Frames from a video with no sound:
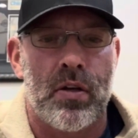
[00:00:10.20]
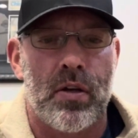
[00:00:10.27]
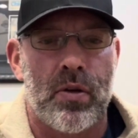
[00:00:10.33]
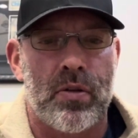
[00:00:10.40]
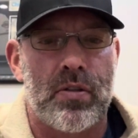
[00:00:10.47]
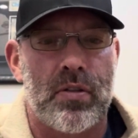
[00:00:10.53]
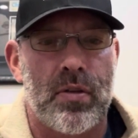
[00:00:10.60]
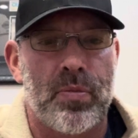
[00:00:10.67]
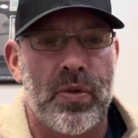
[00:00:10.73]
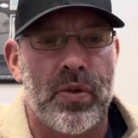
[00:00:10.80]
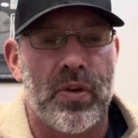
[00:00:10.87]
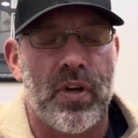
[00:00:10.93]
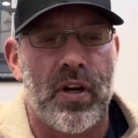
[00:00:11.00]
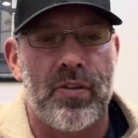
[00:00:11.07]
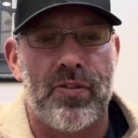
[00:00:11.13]
simple
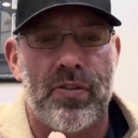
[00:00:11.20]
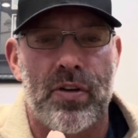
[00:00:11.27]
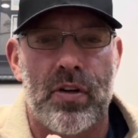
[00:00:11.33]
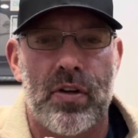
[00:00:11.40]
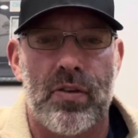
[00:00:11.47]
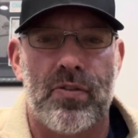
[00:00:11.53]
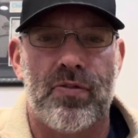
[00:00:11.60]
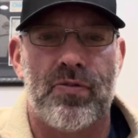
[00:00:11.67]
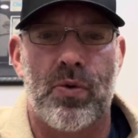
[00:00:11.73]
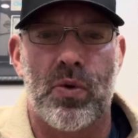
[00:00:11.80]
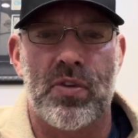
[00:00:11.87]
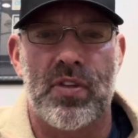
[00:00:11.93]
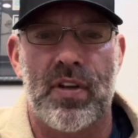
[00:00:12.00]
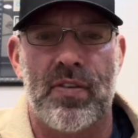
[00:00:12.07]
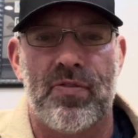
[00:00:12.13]
enough.
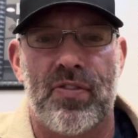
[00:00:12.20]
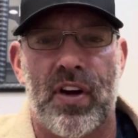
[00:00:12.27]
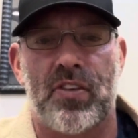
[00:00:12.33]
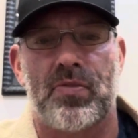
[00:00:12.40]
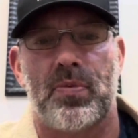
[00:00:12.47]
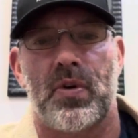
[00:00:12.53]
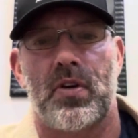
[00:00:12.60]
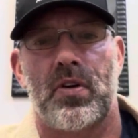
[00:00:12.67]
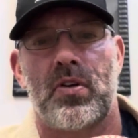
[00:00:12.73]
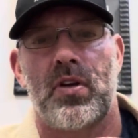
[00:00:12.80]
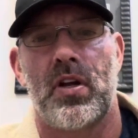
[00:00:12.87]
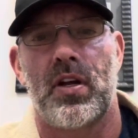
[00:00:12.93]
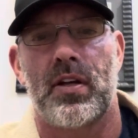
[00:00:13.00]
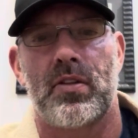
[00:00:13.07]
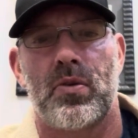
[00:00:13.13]
Four-seam
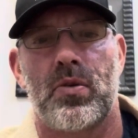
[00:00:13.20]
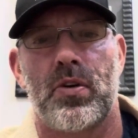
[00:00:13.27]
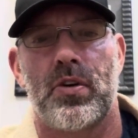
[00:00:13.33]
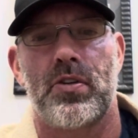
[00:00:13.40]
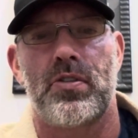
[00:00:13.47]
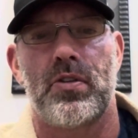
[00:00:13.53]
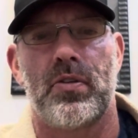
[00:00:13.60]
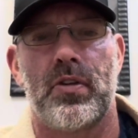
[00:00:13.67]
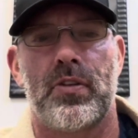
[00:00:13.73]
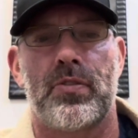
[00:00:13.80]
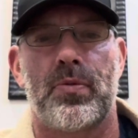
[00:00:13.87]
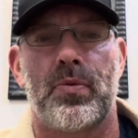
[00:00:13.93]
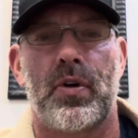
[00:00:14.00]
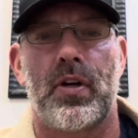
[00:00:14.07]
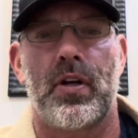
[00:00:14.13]
fastball, you got the horseshoe
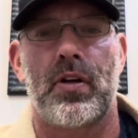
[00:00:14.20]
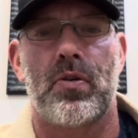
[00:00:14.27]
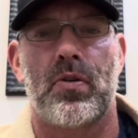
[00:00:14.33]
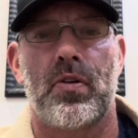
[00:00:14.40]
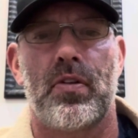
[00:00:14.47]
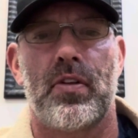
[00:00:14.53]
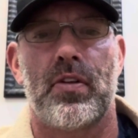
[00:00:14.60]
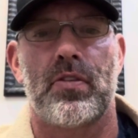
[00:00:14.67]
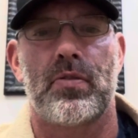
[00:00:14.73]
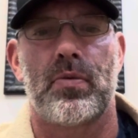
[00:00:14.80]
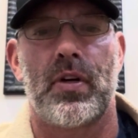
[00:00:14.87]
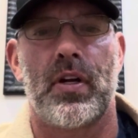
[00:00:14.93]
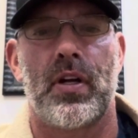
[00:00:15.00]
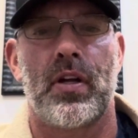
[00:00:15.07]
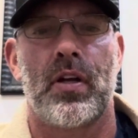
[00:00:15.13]
this way or this
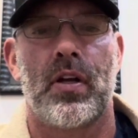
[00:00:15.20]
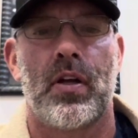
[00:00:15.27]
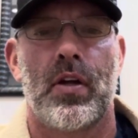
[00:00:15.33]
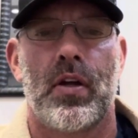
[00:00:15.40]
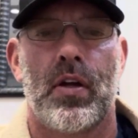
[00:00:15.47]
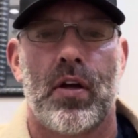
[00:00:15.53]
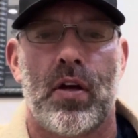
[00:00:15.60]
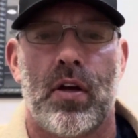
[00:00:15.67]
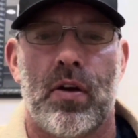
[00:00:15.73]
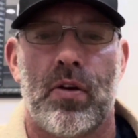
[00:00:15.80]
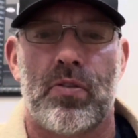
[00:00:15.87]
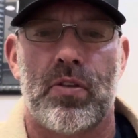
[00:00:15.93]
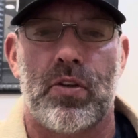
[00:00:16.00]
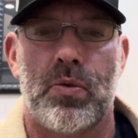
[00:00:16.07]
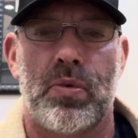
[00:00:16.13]
way.
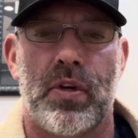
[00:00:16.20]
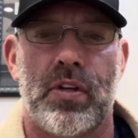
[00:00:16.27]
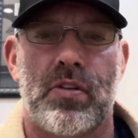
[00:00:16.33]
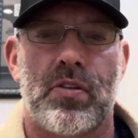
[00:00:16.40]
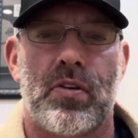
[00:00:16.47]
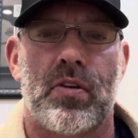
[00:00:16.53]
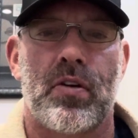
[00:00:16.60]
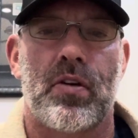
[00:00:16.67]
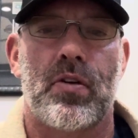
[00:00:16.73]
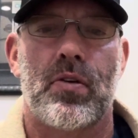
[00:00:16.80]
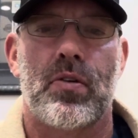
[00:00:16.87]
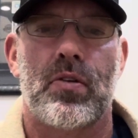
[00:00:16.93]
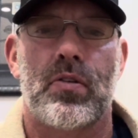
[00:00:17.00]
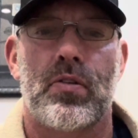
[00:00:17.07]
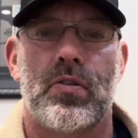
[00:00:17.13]
So you place your
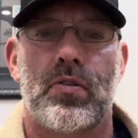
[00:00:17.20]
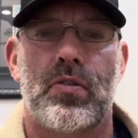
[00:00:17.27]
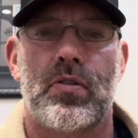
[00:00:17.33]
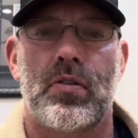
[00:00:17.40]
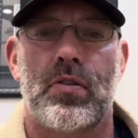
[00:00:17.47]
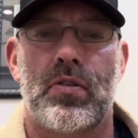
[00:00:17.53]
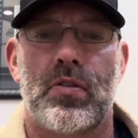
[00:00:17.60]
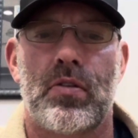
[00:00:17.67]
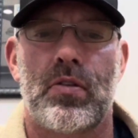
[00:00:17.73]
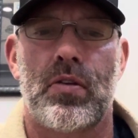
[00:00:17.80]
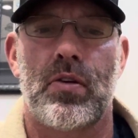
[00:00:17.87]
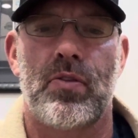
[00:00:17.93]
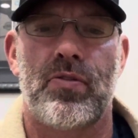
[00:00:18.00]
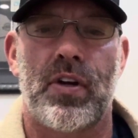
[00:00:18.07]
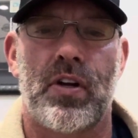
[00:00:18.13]

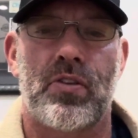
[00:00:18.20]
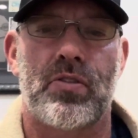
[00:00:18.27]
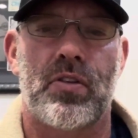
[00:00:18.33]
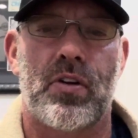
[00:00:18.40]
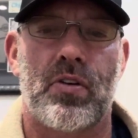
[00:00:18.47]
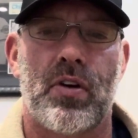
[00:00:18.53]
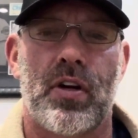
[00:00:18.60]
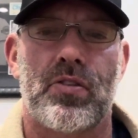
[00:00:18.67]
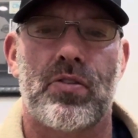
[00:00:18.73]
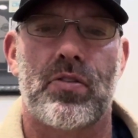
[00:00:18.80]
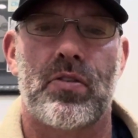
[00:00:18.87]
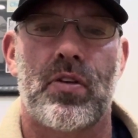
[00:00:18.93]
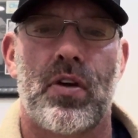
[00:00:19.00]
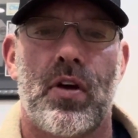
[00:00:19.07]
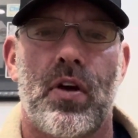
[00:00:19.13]
two fingers across